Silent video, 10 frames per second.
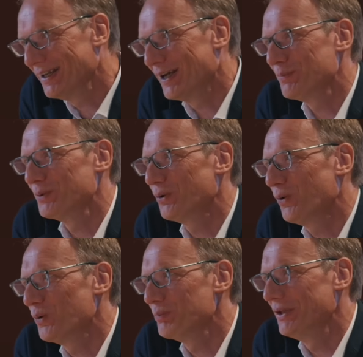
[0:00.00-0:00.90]
I would
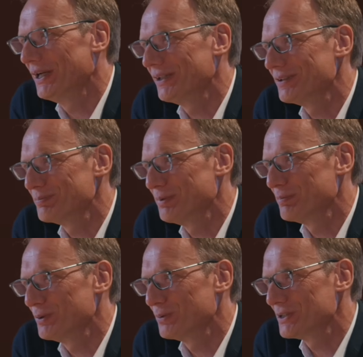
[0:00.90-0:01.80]
hope that
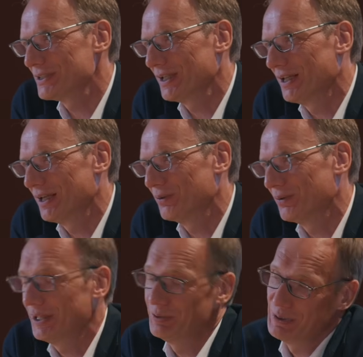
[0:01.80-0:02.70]
people would say like,
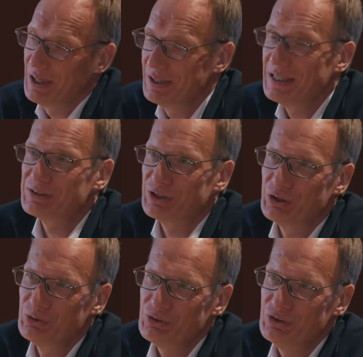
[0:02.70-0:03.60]
okay, we are in
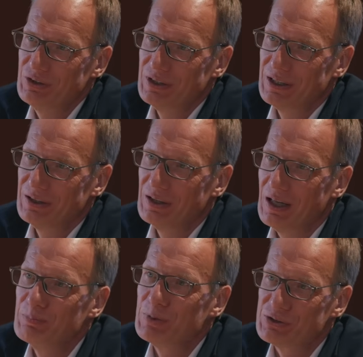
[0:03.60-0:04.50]
execution and the
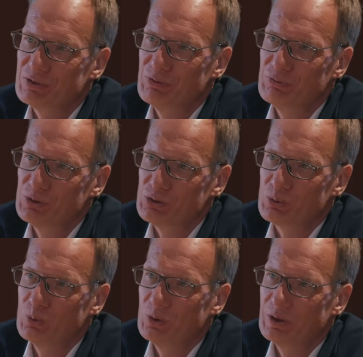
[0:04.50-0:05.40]
numbers of the first
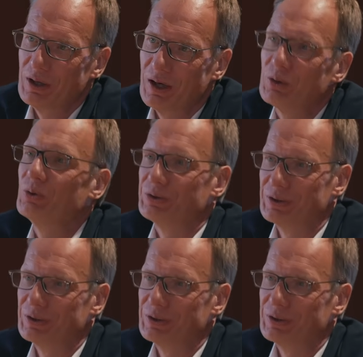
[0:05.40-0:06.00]
quarter are good.